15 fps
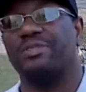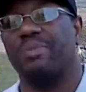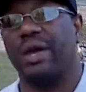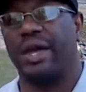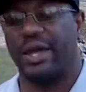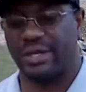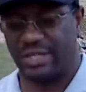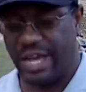
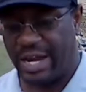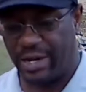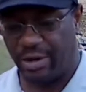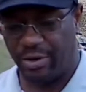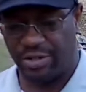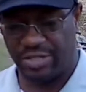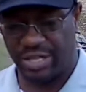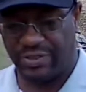bags, I
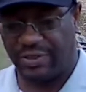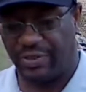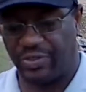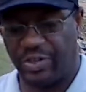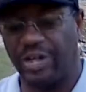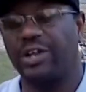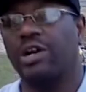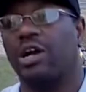noticed that the
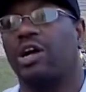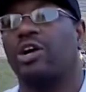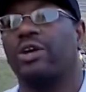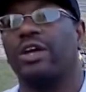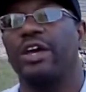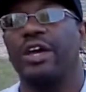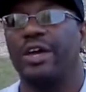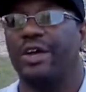Thunderhawk
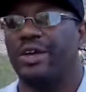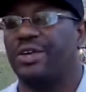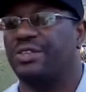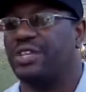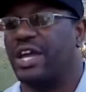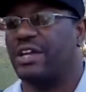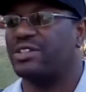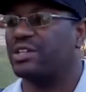is
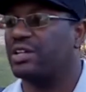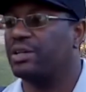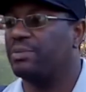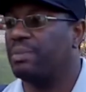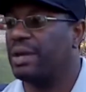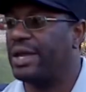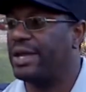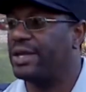actually
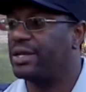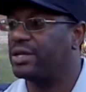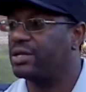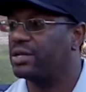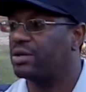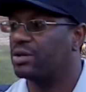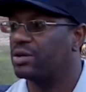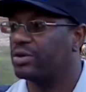made
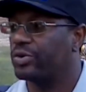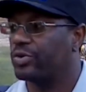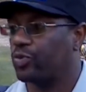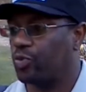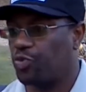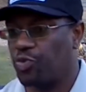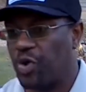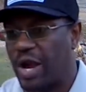
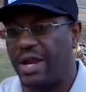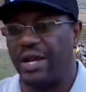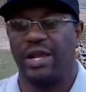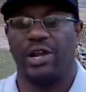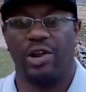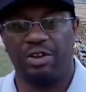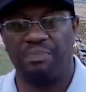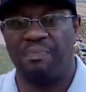right
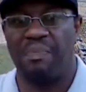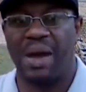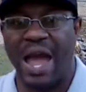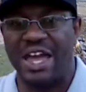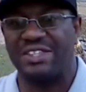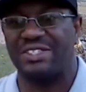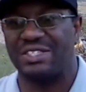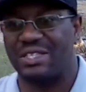here in
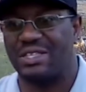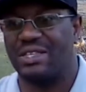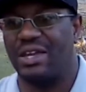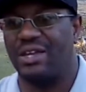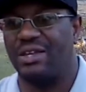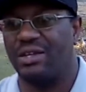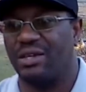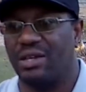my
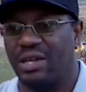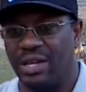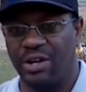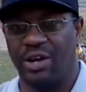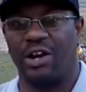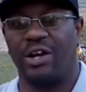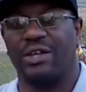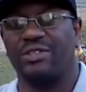state in
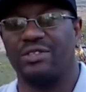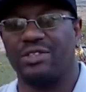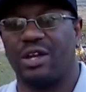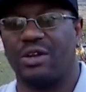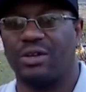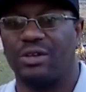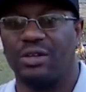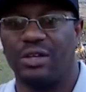Arkansas.
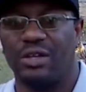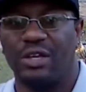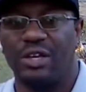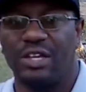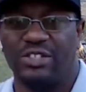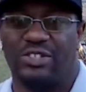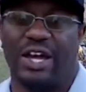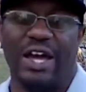
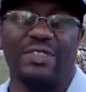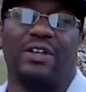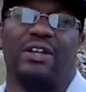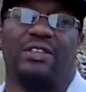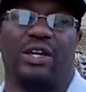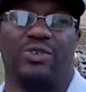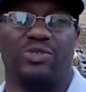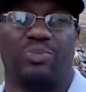So I thought
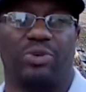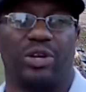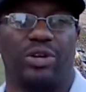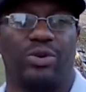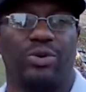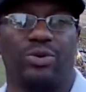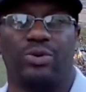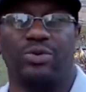that was pretty
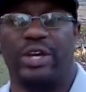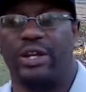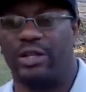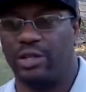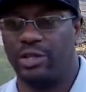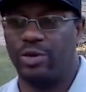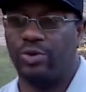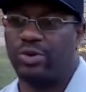cool that a
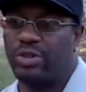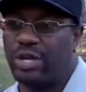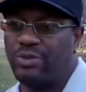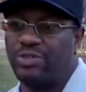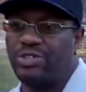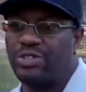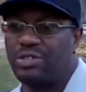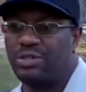lure that
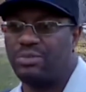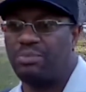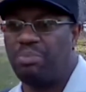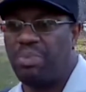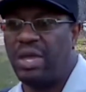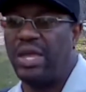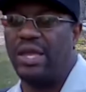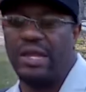was
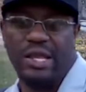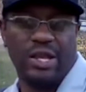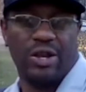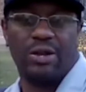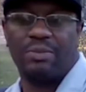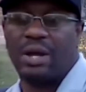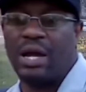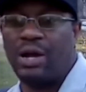made here
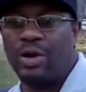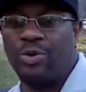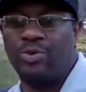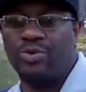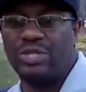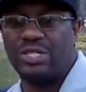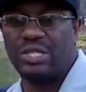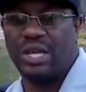in my
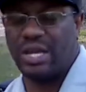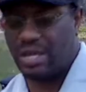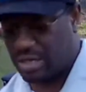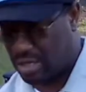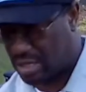own state